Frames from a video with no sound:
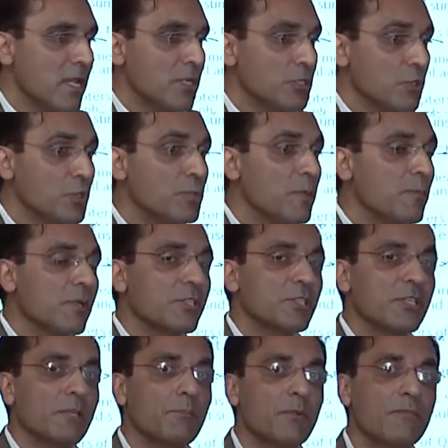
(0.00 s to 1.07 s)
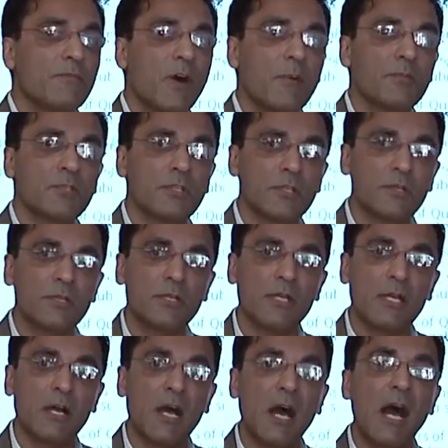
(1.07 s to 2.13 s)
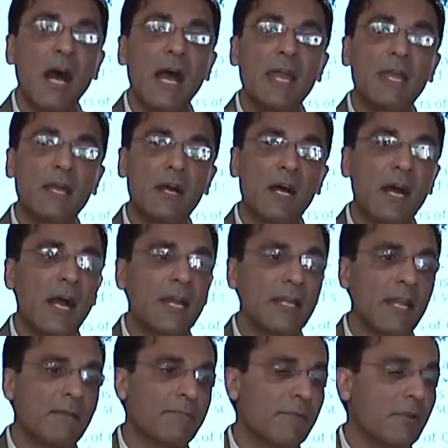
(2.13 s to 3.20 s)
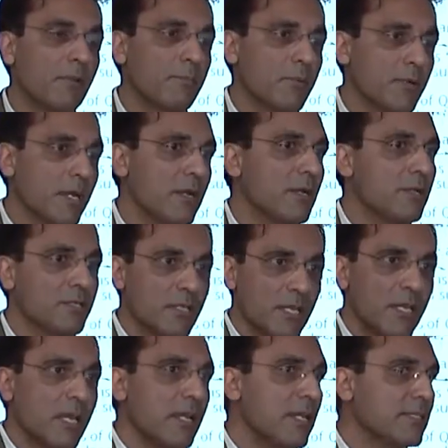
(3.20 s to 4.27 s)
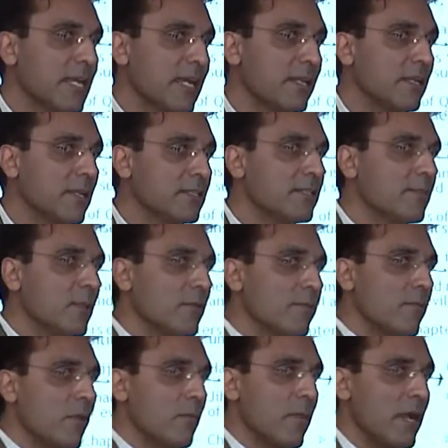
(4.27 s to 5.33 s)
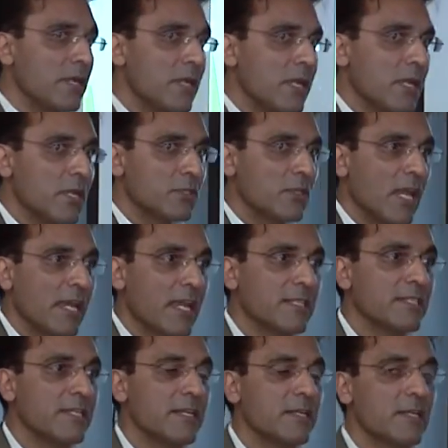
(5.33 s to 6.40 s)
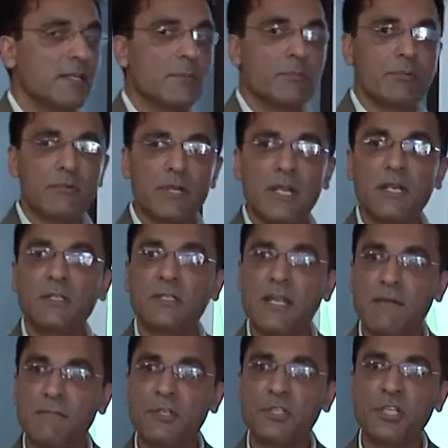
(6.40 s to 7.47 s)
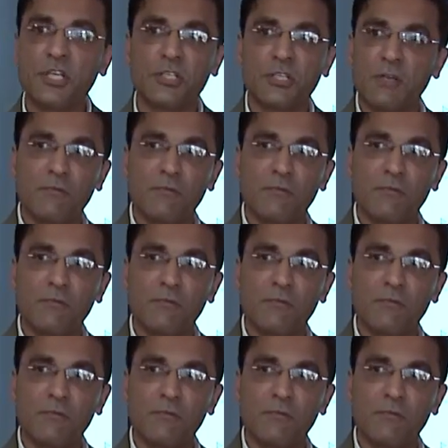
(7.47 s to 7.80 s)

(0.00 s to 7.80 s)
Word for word: Jewish people still perform certain high, high level prayers in exactly in a similar format. So like I stated, the prayers never changed.